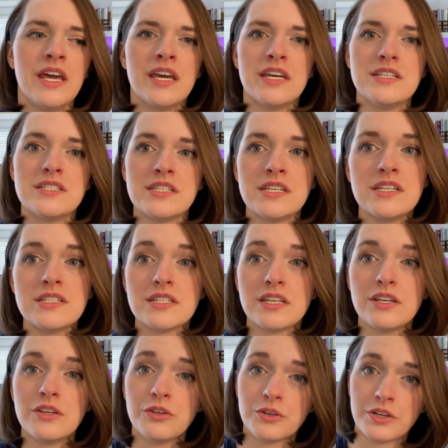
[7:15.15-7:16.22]
In
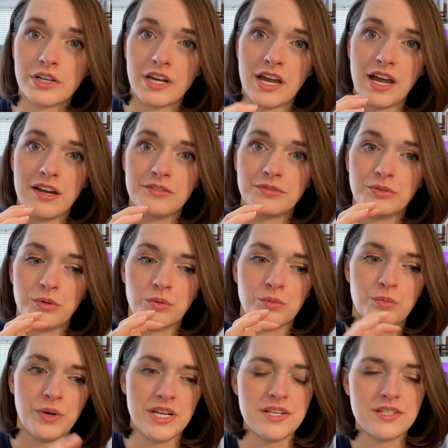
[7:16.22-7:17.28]
D&D, you're gonna have
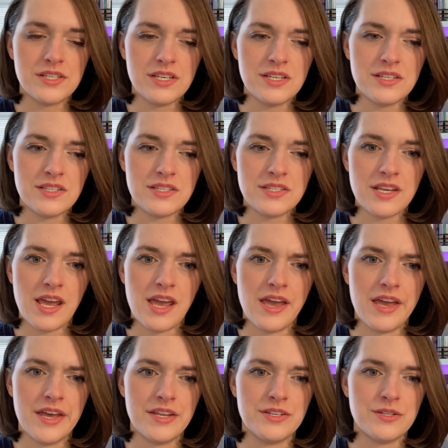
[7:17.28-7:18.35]
races
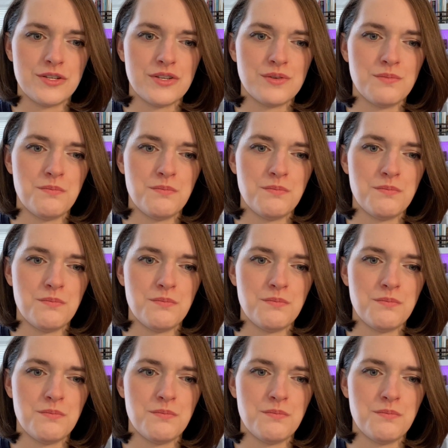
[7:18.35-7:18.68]
and